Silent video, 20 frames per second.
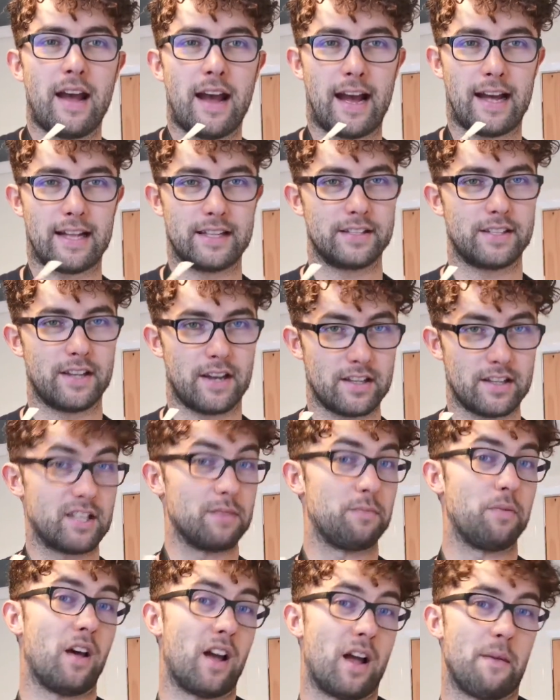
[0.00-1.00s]
and
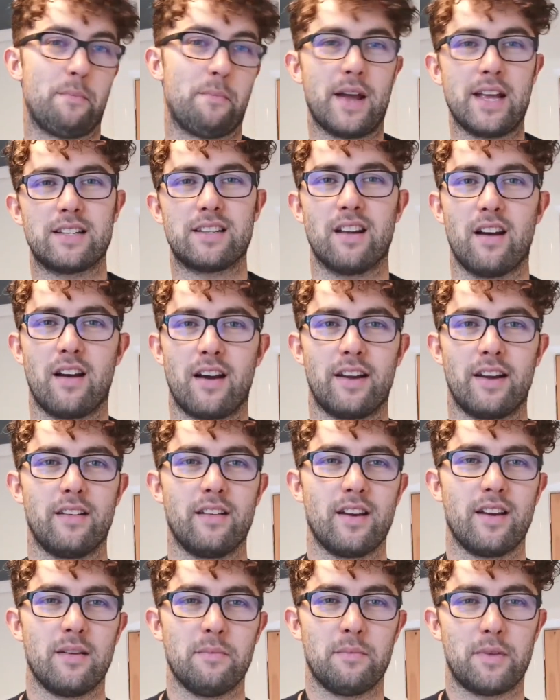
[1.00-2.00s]
supply a bass line,
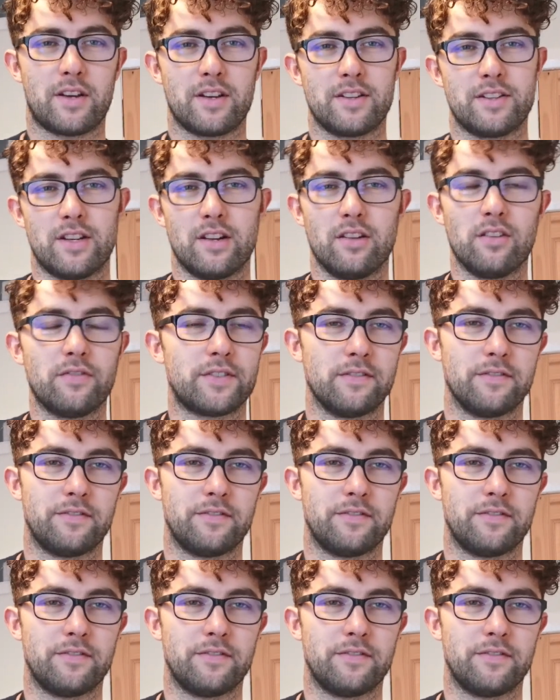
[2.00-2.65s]
because you'll often